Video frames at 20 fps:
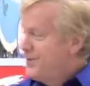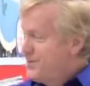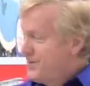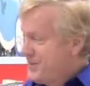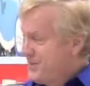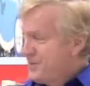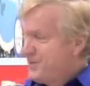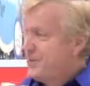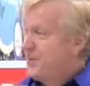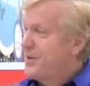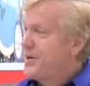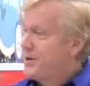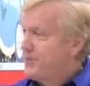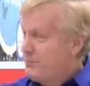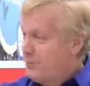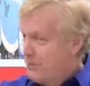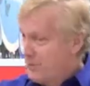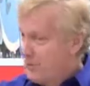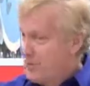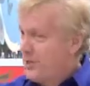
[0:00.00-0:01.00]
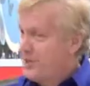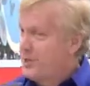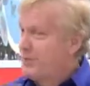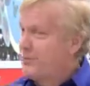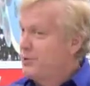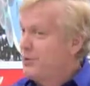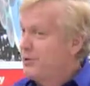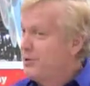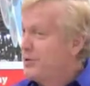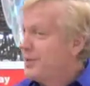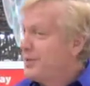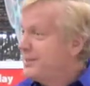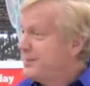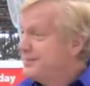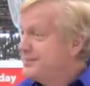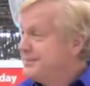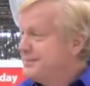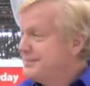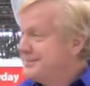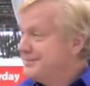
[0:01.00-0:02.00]
would it ruin it?
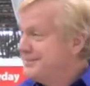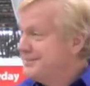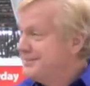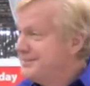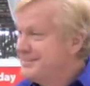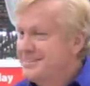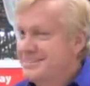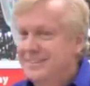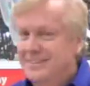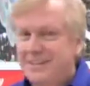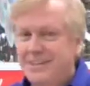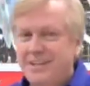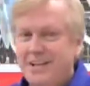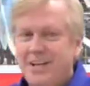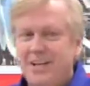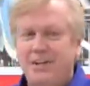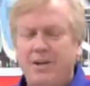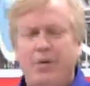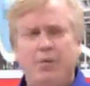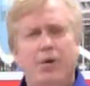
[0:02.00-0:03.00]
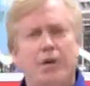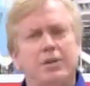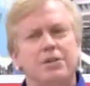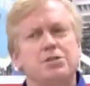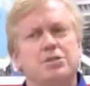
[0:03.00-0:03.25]
Why do